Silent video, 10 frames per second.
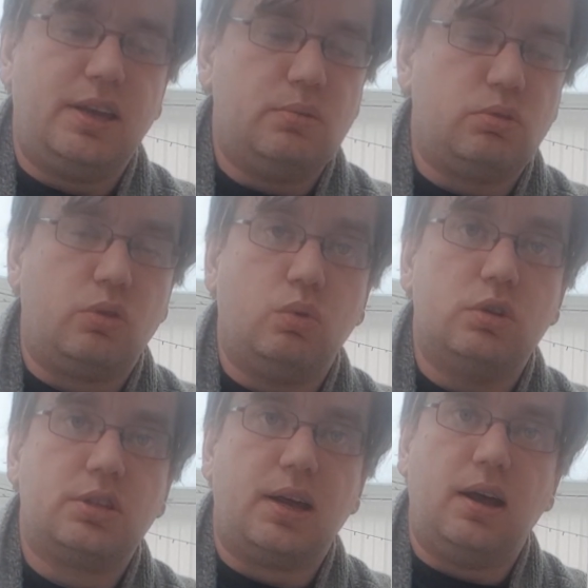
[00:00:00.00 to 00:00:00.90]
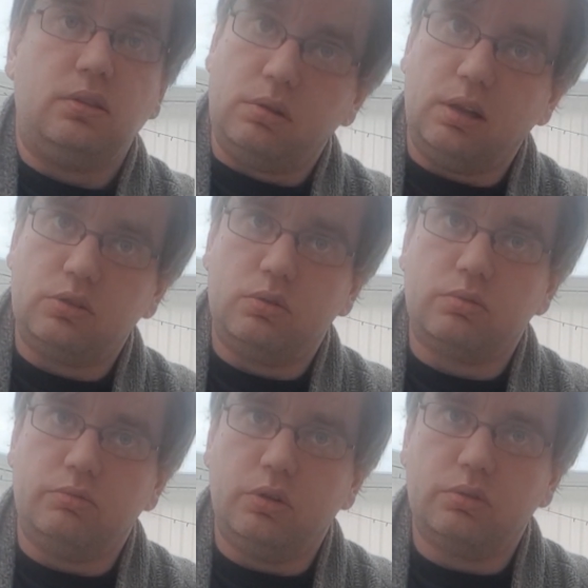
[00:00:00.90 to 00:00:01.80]
games with those, I'll do
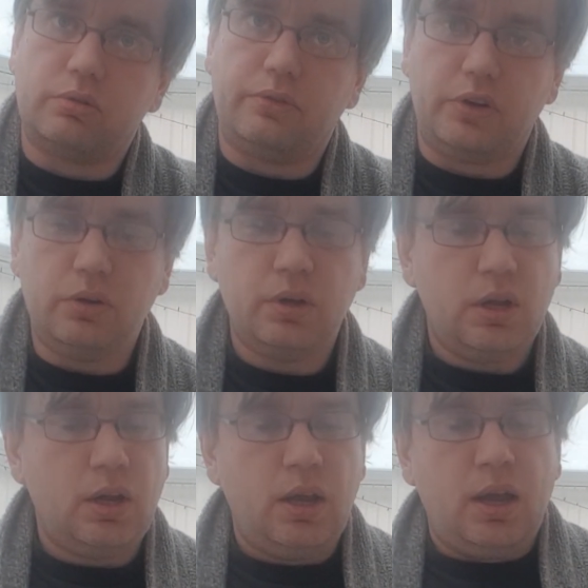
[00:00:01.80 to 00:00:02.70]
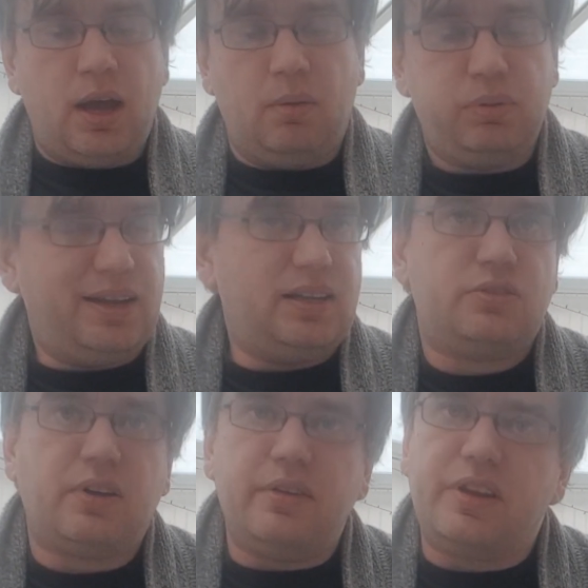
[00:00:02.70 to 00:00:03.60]
some rules review. I'll play at
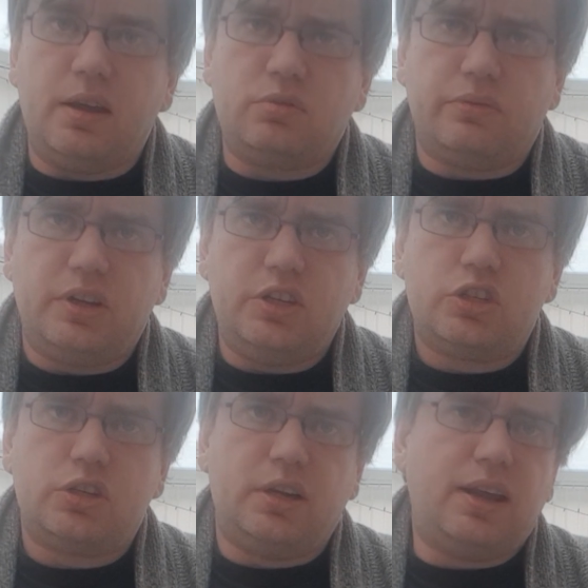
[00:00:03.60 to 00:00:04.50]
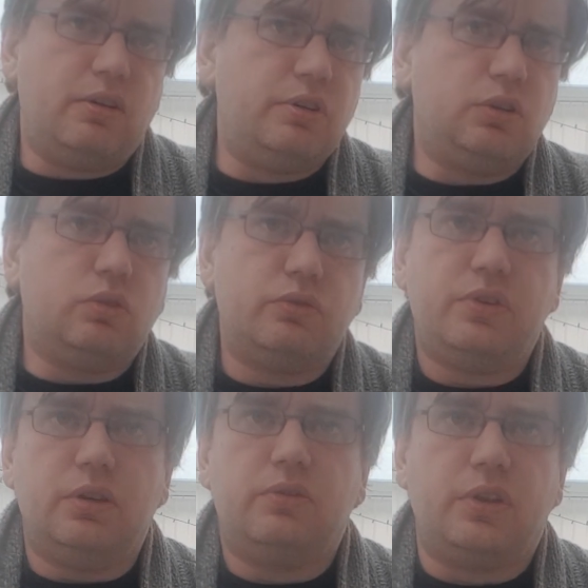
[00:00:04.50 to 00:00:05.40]
least 5 games of each and get a real good
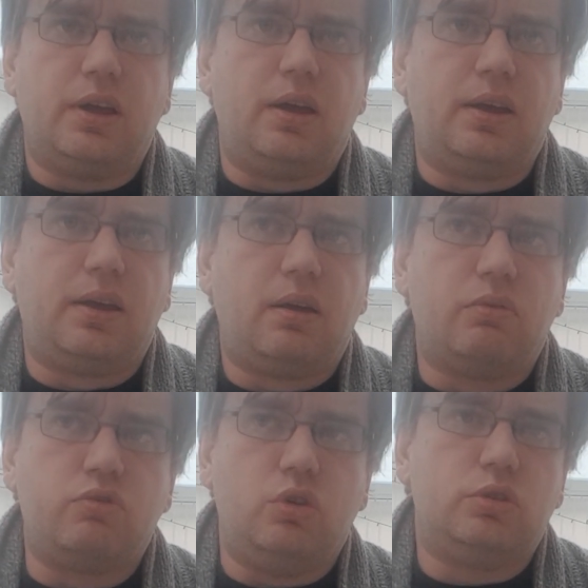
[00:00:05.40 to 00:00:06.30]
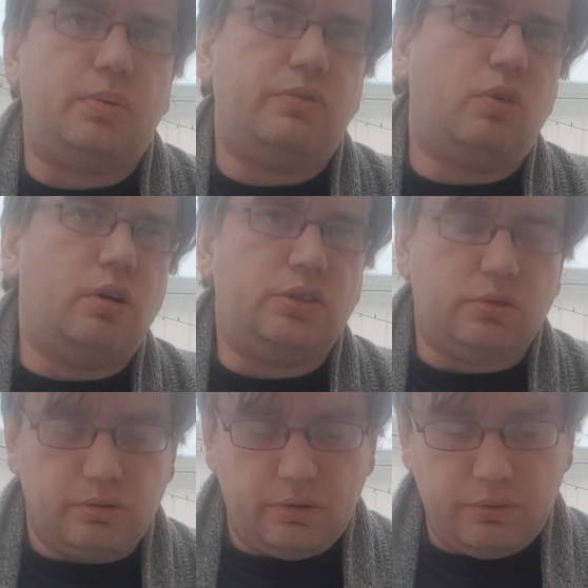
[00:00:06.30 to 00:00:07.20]
feel for the rules before I
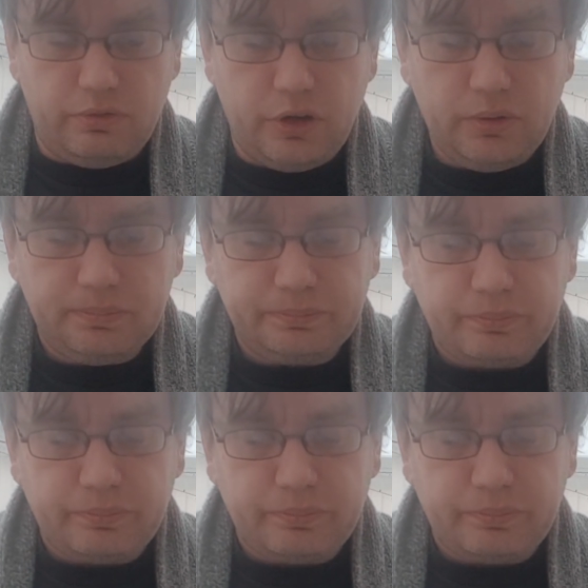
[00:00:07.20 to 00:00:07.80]
do a review.